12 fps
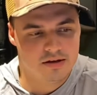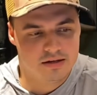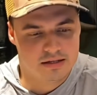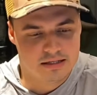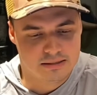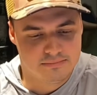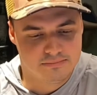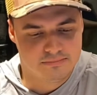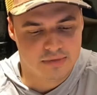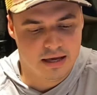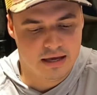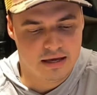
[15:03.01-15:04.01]

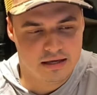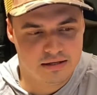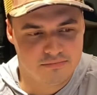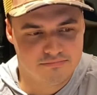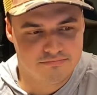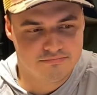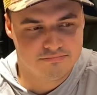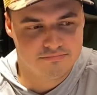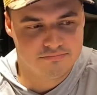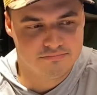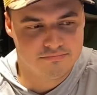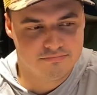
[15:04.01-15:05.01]
And
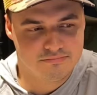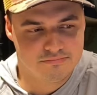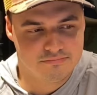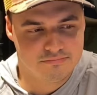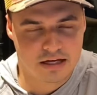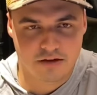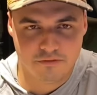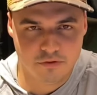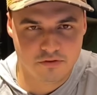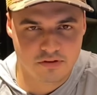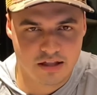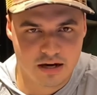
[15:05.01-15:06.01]
that
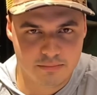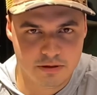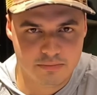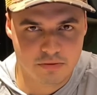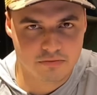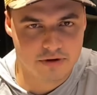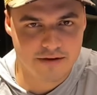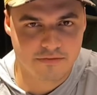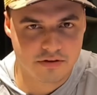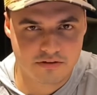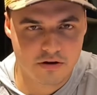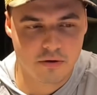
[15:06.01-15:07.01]
confuses a lot of people,
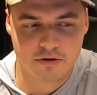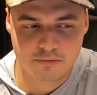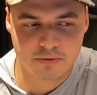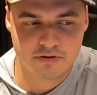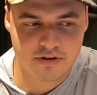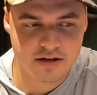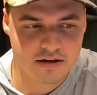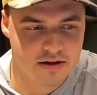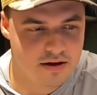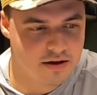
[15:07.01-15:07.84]
rightfully so. It's pretty vague.